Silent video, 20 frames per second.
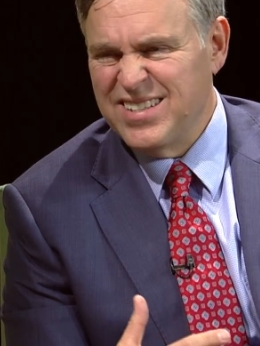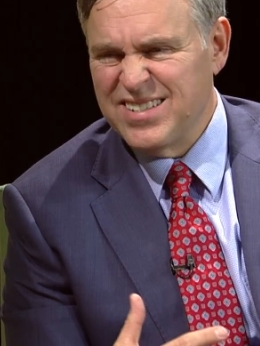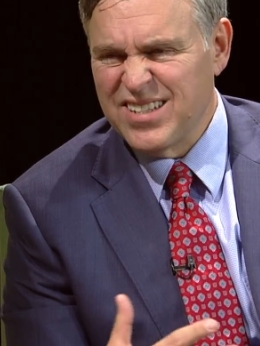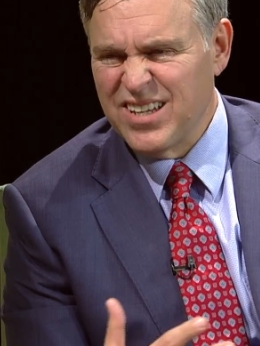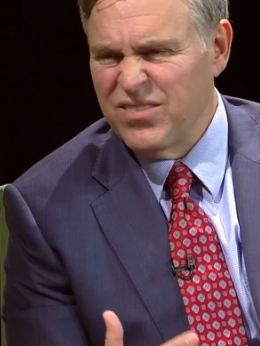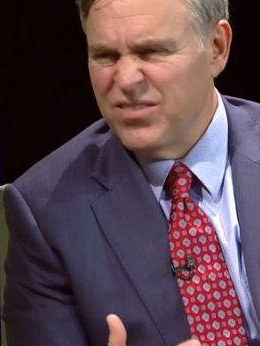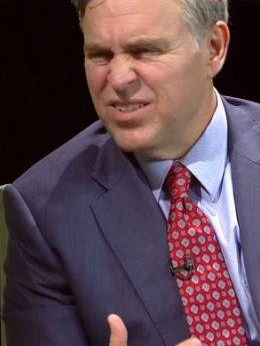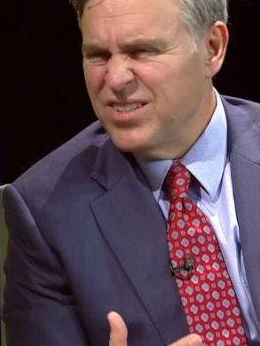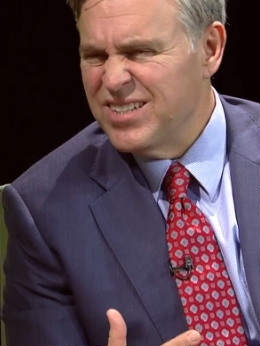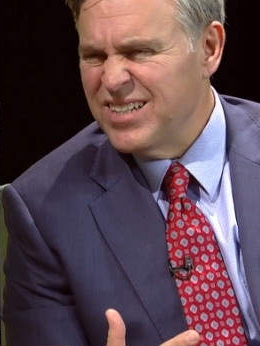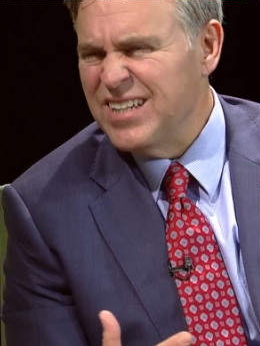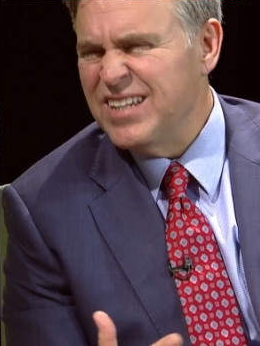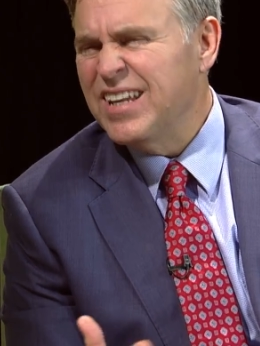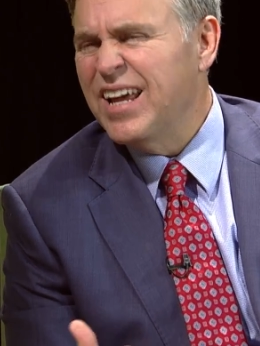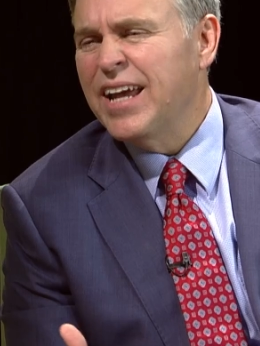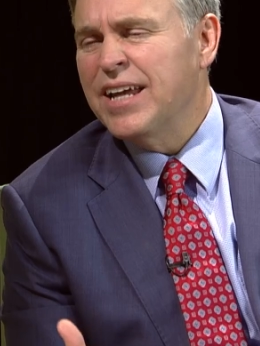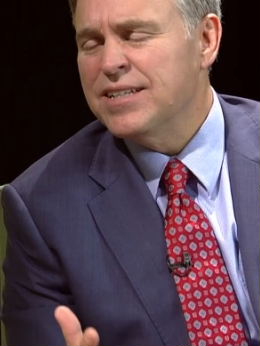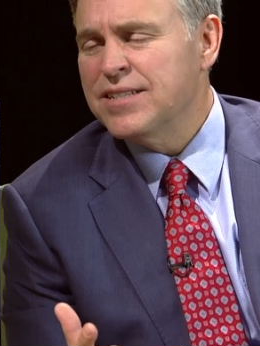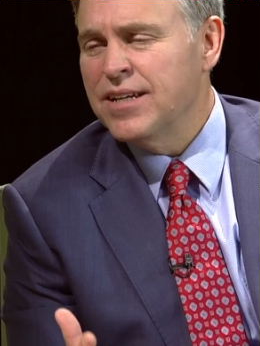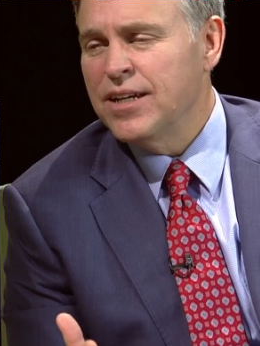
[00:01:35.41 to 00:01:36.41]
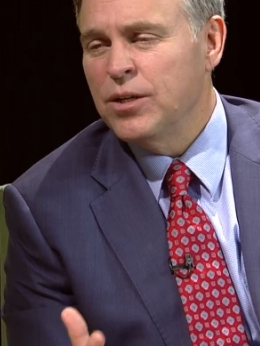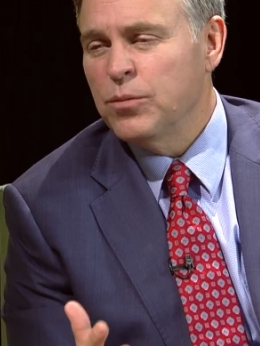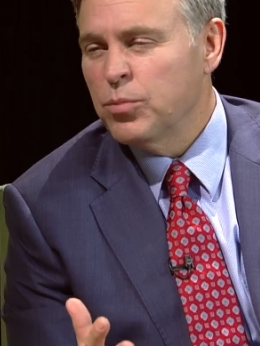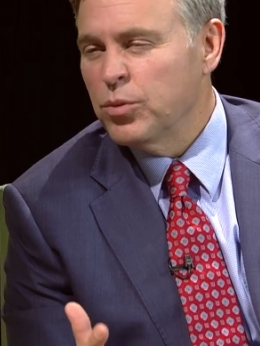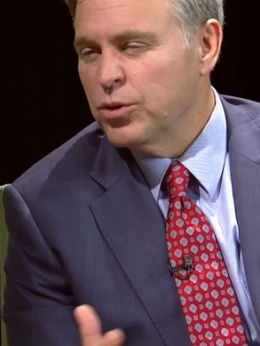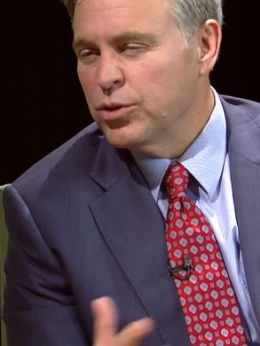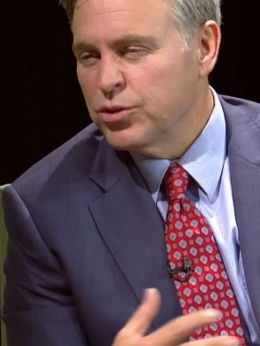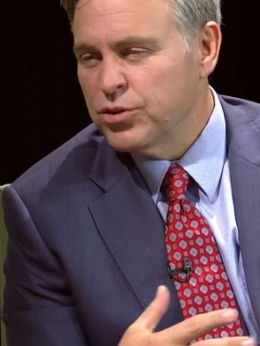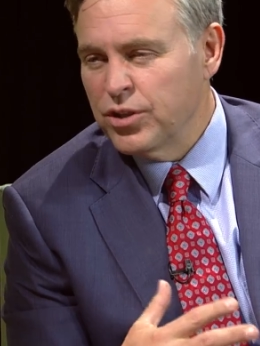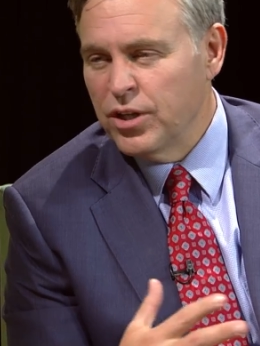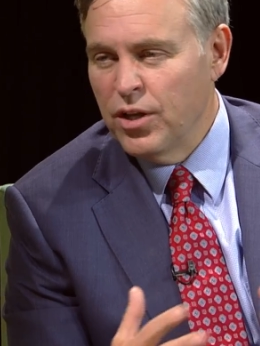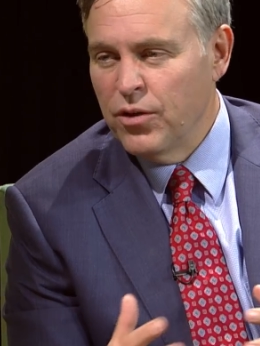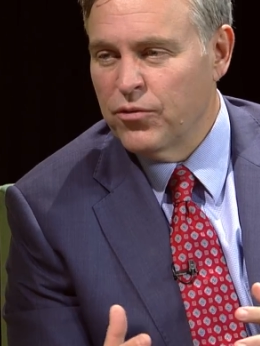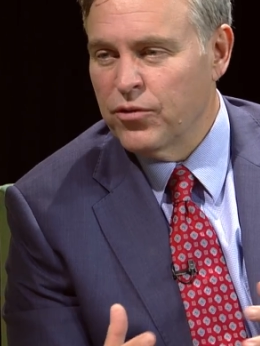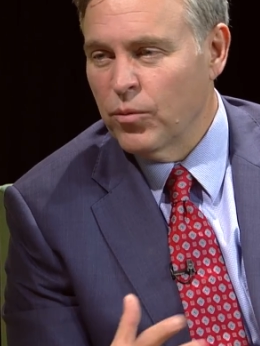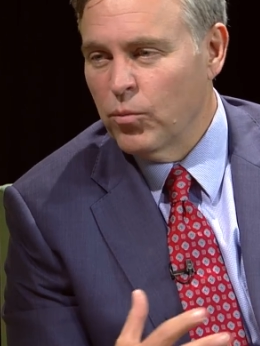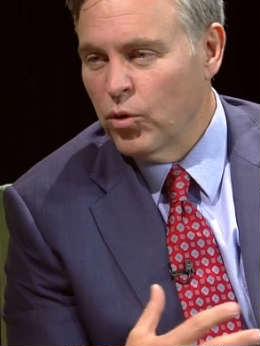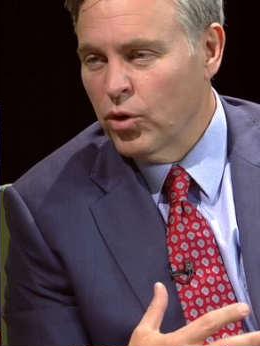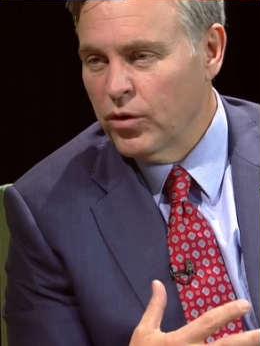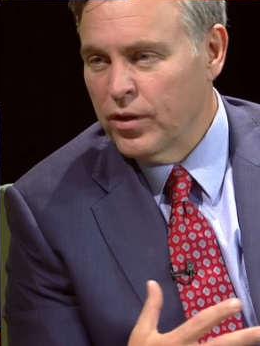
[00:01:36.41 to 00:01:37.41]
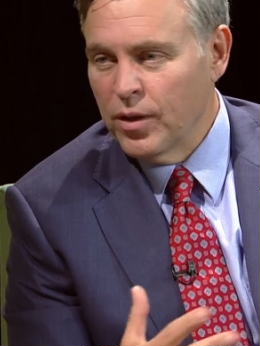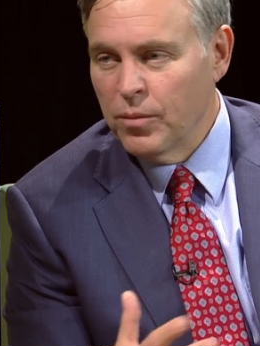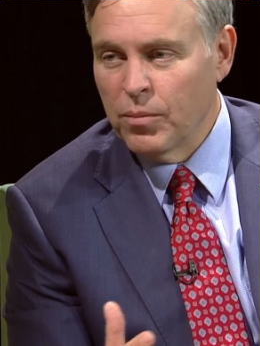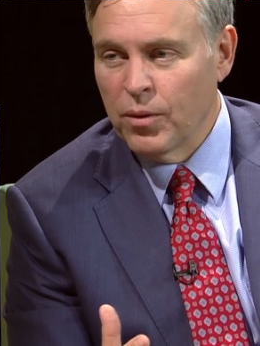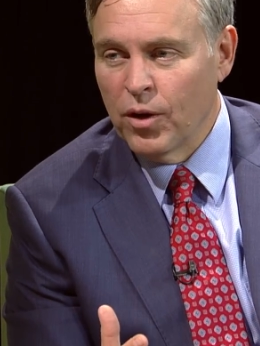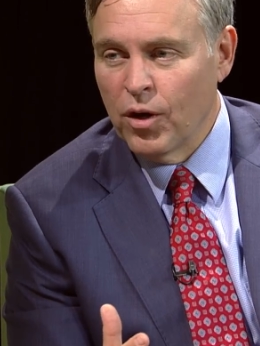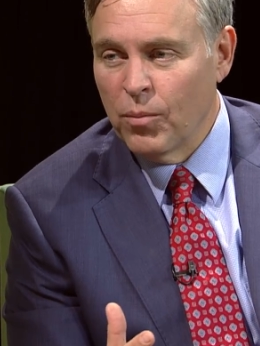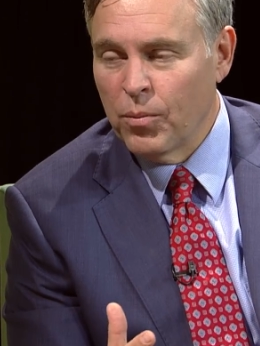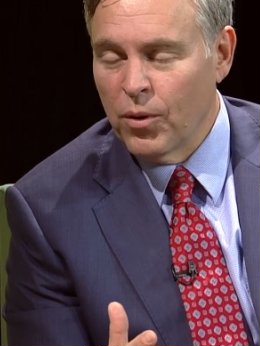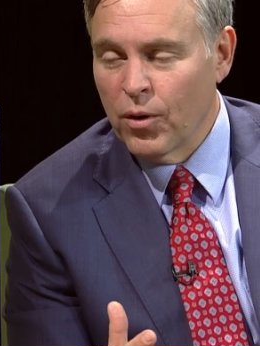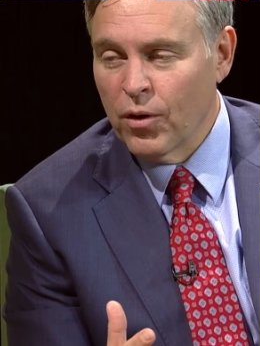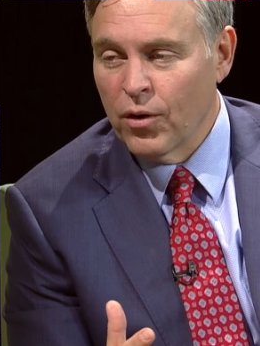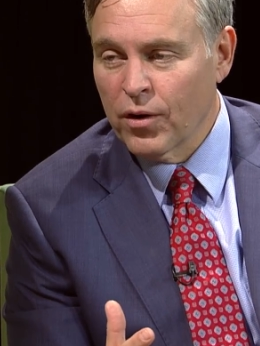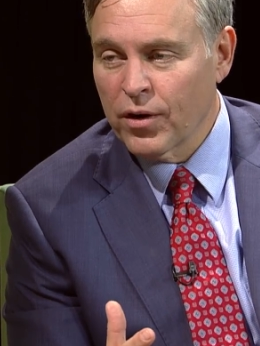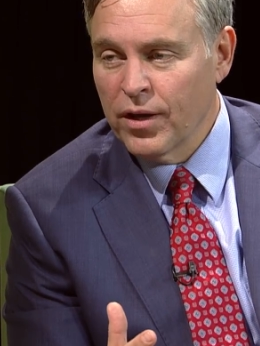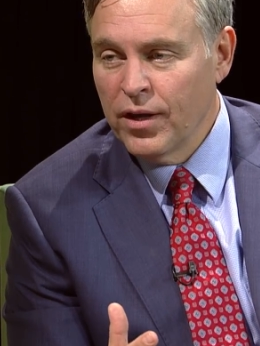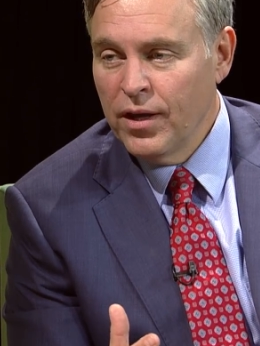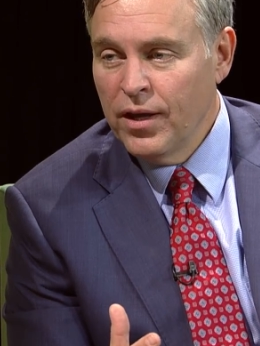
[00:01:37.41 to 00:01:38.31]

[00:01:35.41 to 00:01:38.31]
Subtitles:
17, 18%, somewhere in that ballpark.